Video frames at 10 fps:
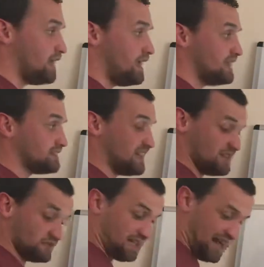it tells
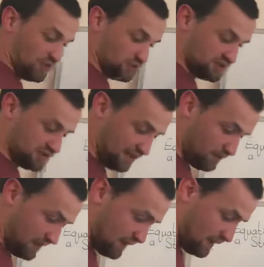us how steep
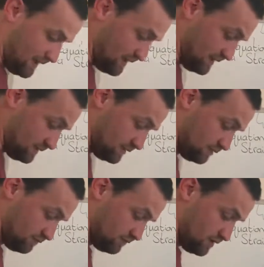that line is.
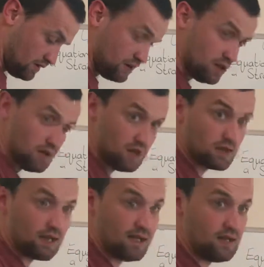
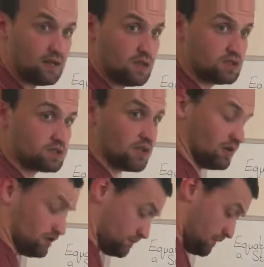Okay, so
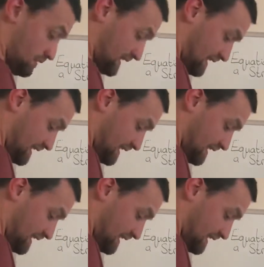the key